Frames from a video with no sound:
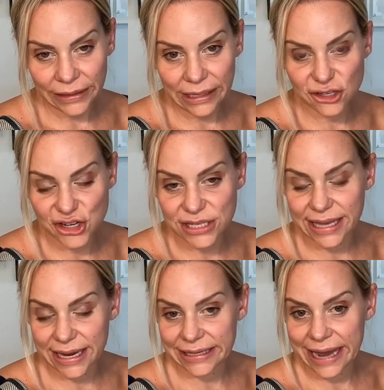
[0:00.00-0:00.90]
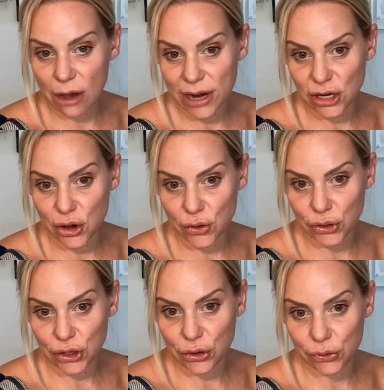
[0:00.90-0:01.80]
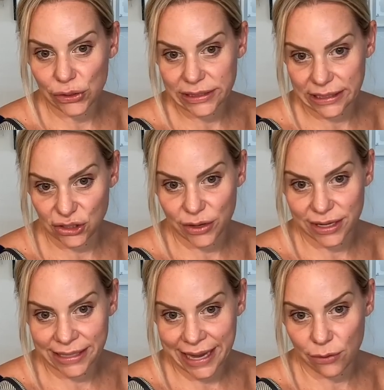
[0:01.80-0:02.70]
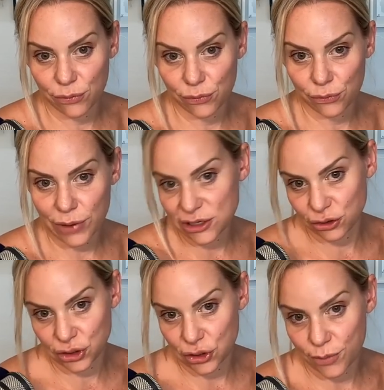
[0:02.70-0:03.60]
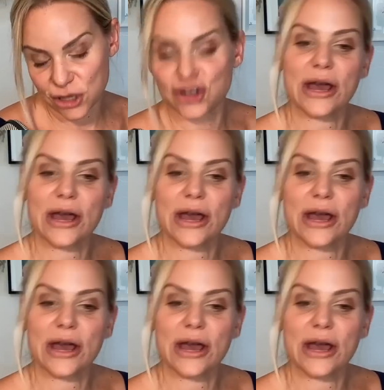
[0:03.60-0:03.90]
And she's like, now I know, since you guys hate Rachel so much,